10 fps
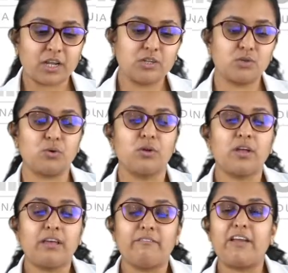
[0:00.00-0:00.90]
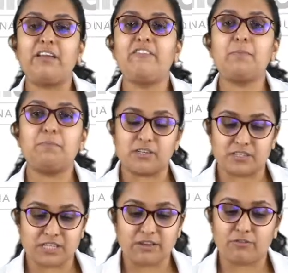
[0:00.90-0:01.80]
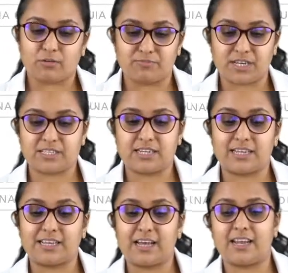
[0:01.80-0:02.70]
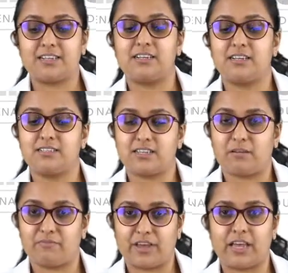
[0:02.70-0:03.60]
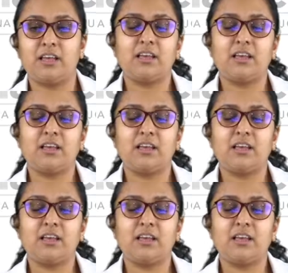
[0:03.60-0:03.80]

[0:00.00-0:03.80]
So, when we perceive objects that are connected in some way,